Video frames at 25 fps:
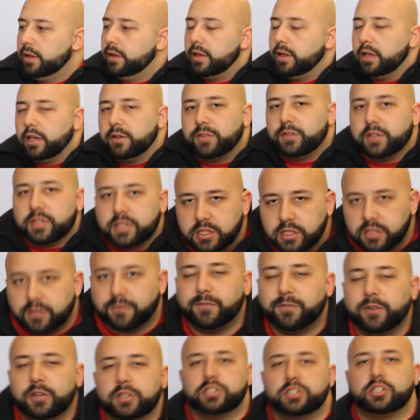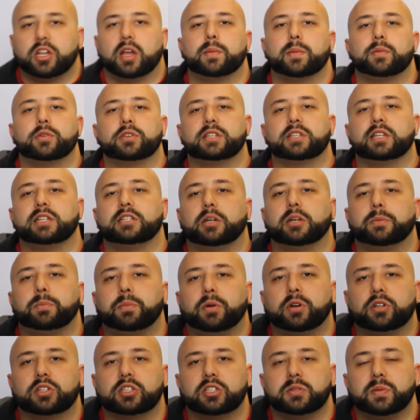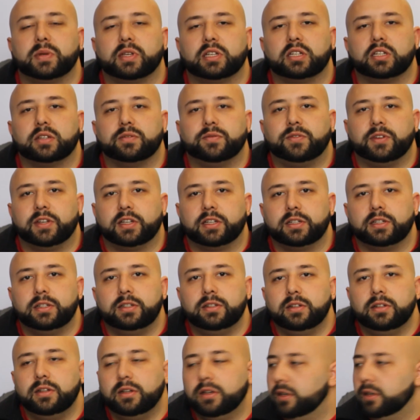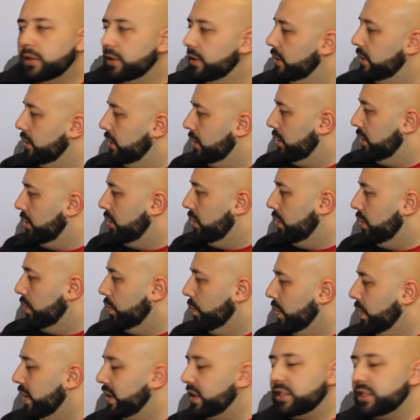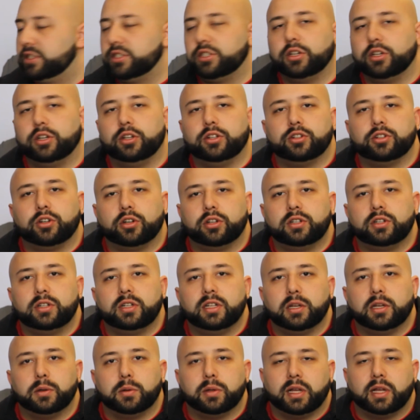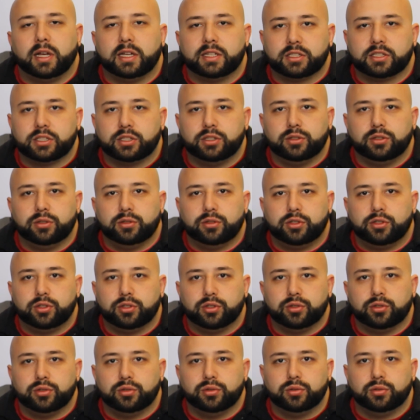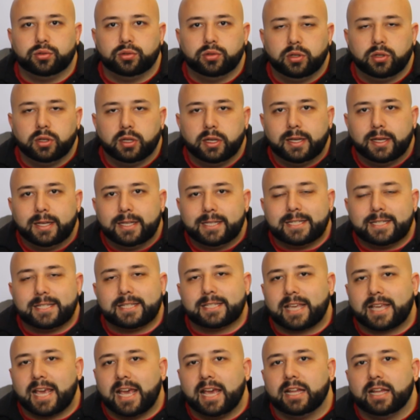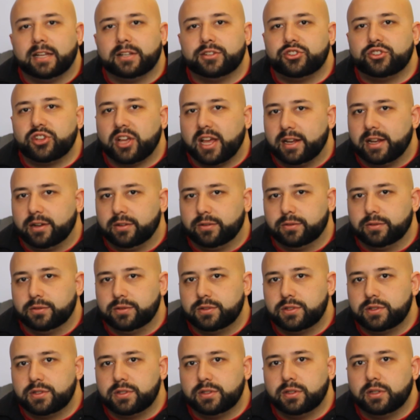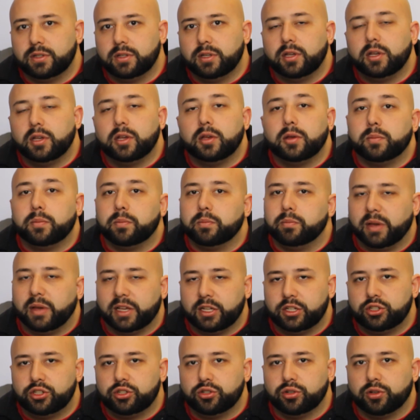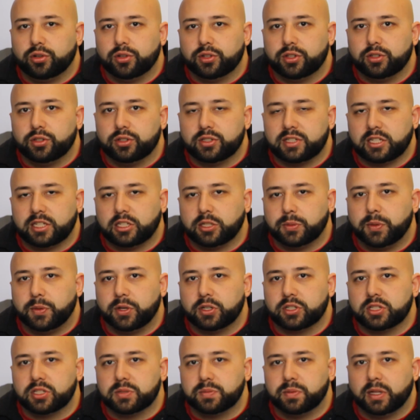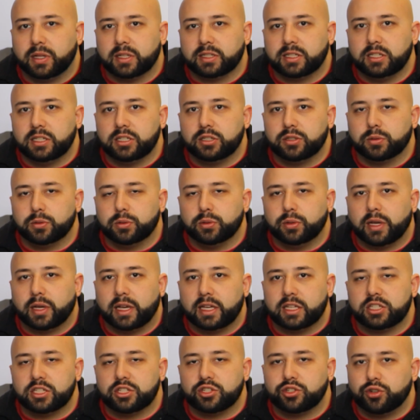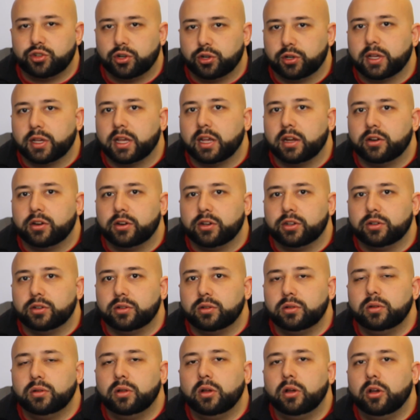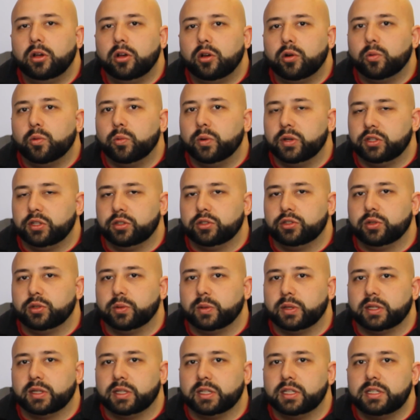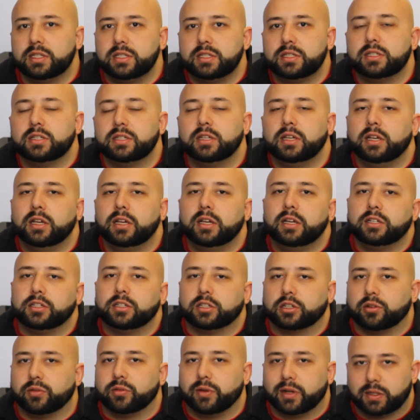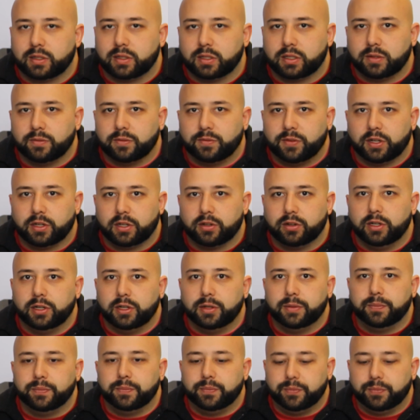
If this is the first time your set-top box is being configured, when it's turned on, it will ask you to scan channels. Make sure that your set-top box is plugged into a strong aerial when you're doing this to correctly configure it.